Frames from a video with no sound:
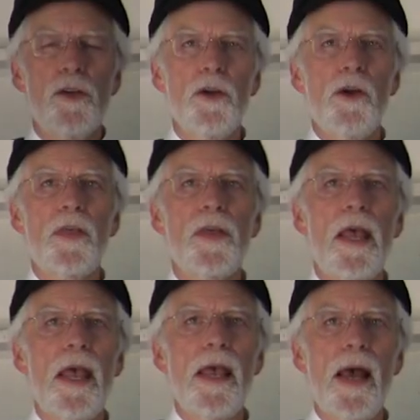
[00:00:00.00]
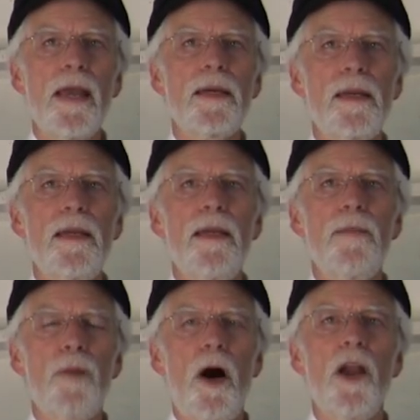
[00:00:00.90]
During the day, I
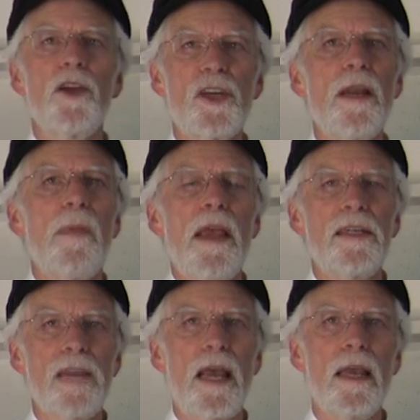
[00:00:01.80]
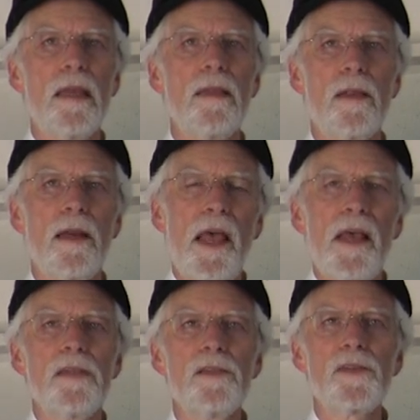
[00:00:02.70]
clean, polish, and maintain the
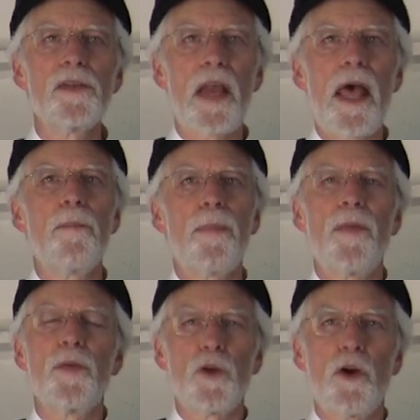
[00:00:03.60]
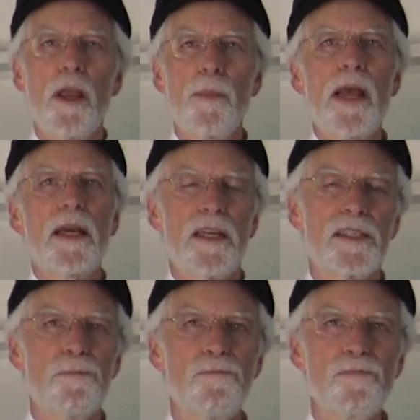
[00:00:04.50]
lens, the lamp, and the turning
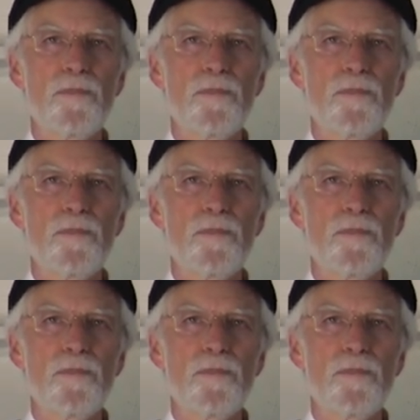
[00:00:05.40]
mechanism.